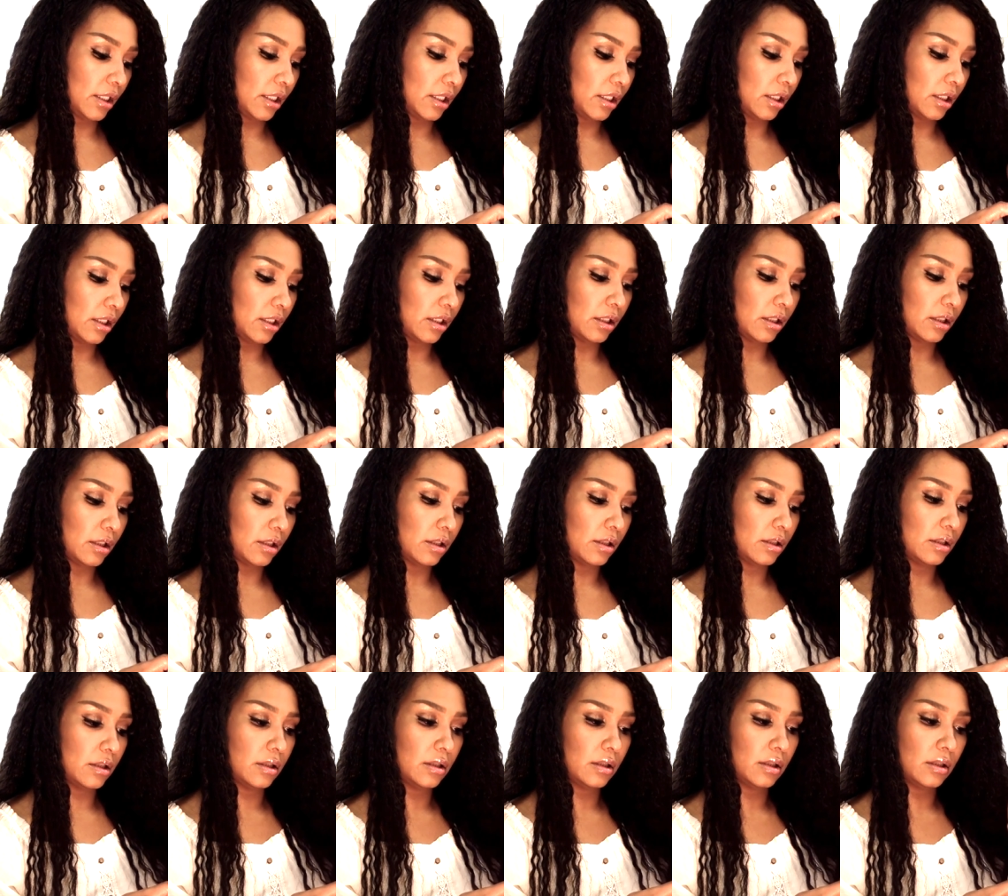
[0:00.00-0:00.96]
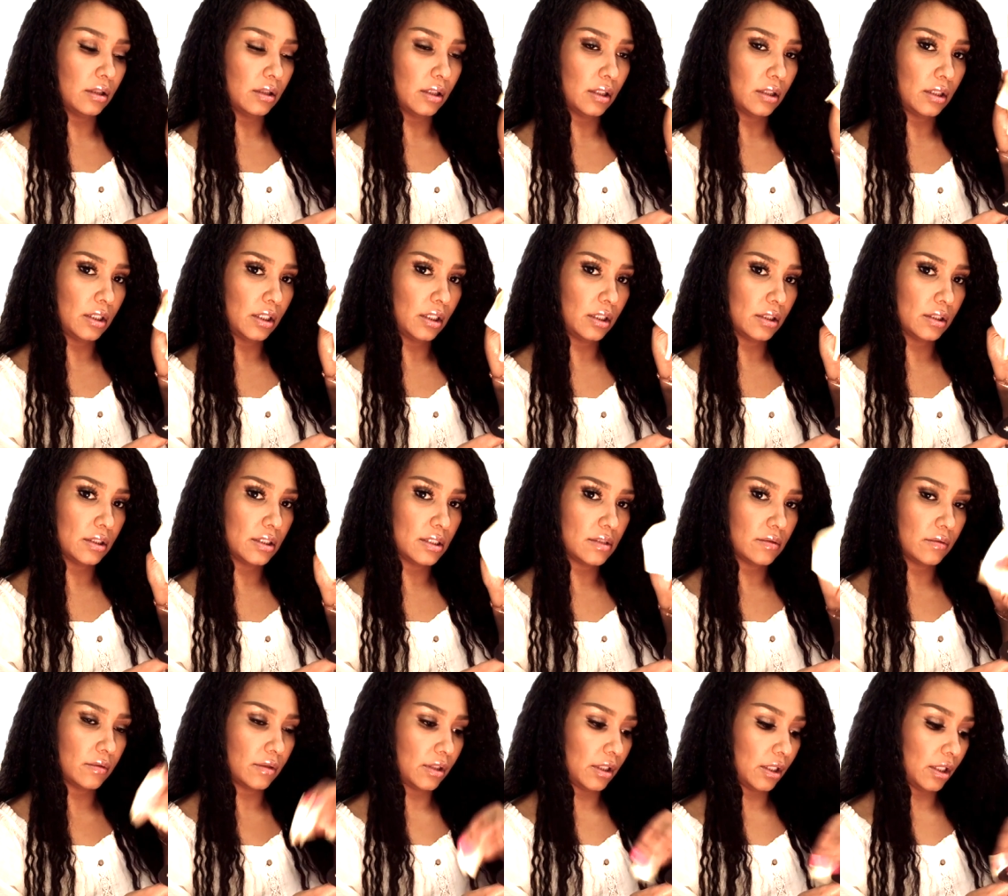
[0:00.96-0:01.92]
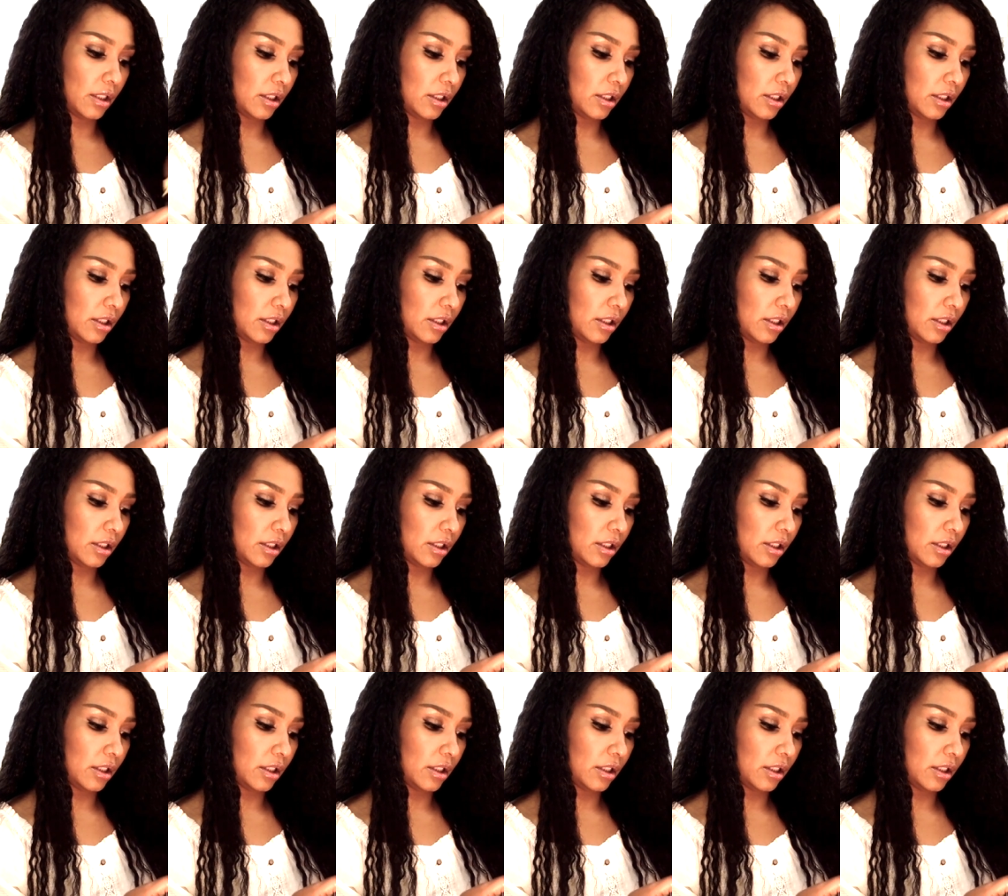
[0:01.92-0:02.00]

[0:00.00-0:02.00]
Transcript: And I think this one